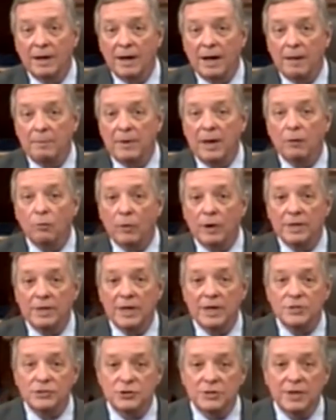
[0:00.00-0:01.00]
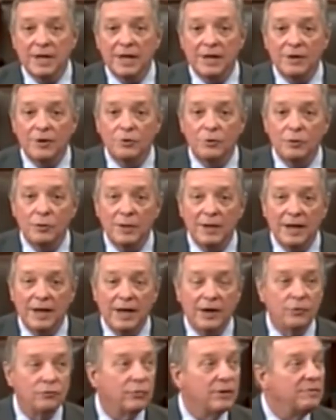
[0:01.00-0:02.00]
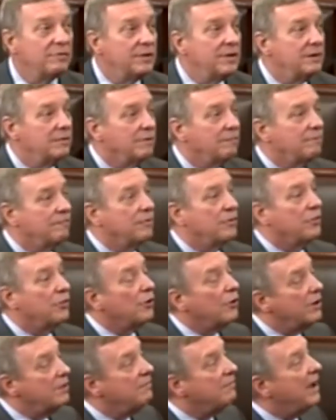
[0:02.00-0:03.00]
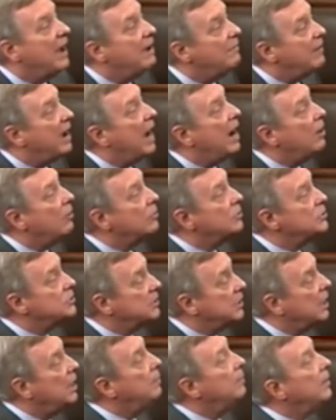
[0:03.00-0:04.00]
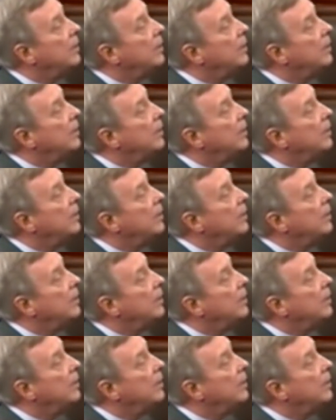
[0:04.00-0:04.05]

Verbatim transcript: I met one yesterday who had driven for 35 hours to come